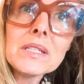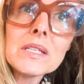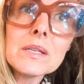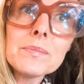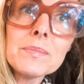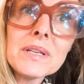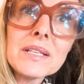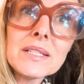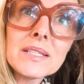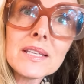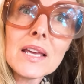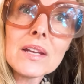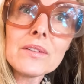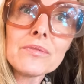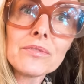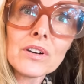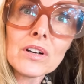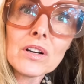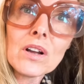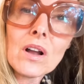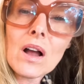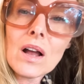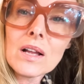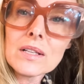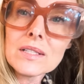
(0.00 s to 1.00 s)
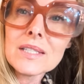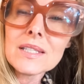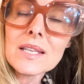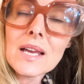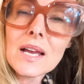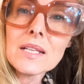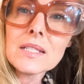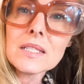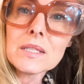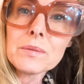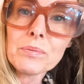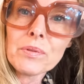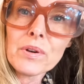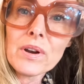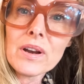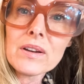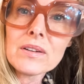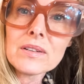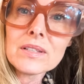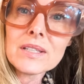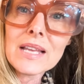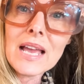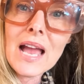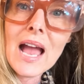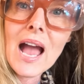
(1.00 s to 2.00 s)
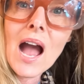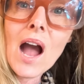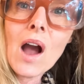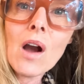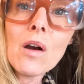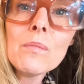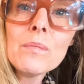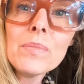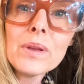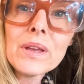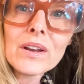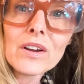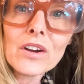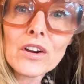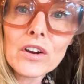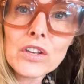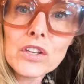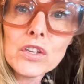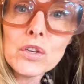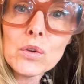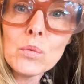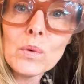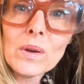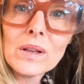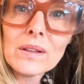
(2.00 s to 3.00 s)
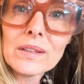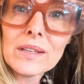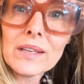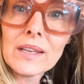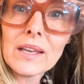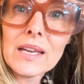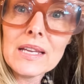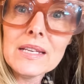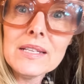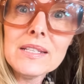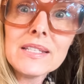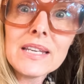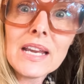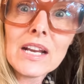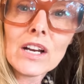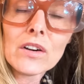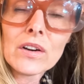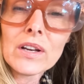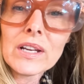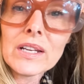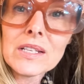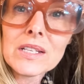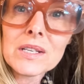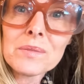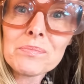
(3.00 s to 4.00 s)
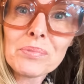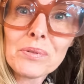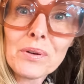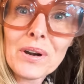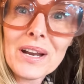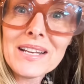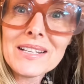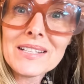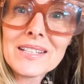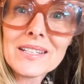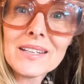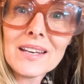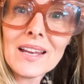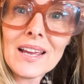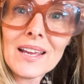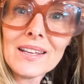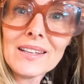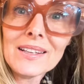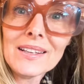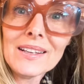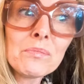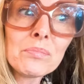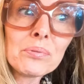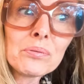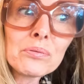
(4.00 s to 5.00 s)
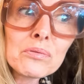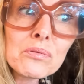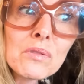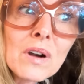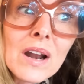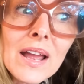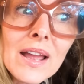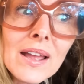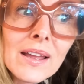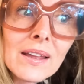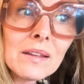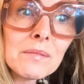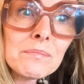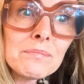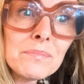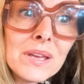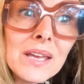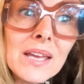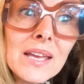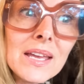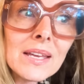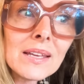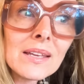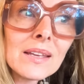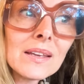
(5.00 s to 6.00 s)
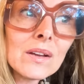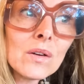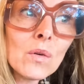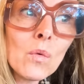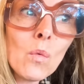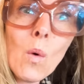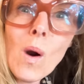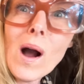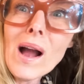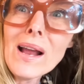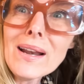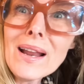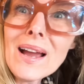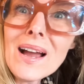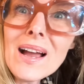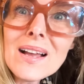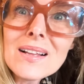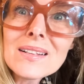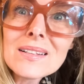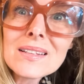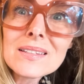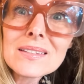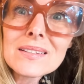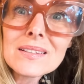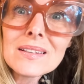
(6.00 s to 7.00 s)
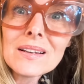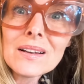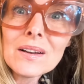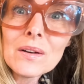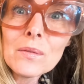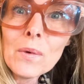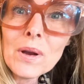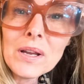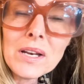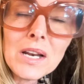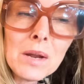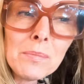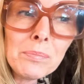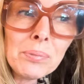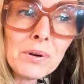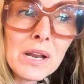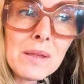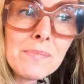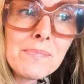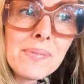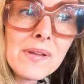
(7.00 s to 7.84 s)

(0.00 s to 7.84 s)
to be said for God sized prayers. How big are you willing and daring to pray today? Pray big. Why not? Why not pray